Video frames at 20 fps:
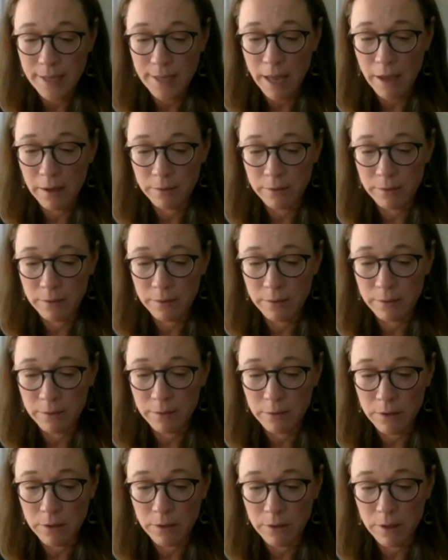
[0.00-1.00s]
the quiet
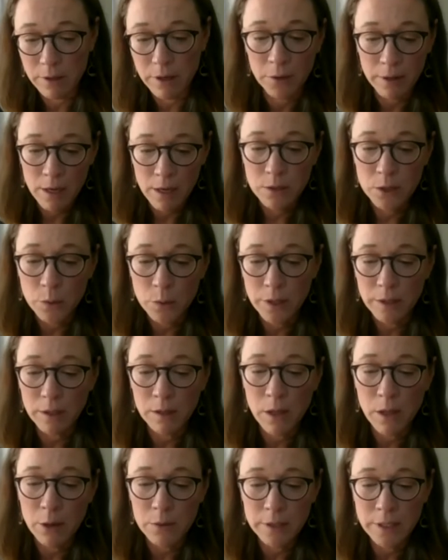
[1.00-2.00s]
sound of
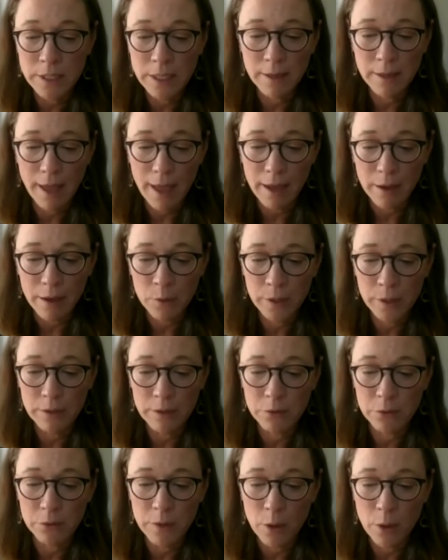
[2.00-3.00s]
her door
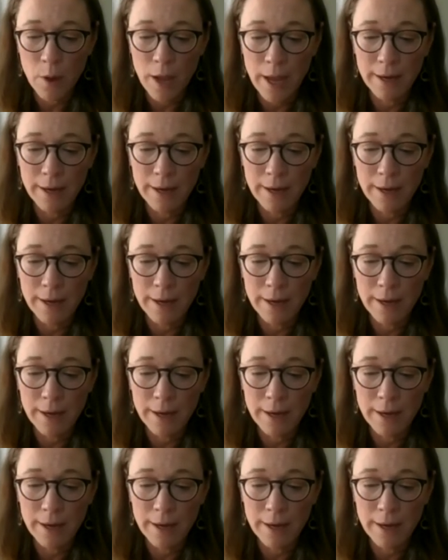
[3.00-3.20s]
closing,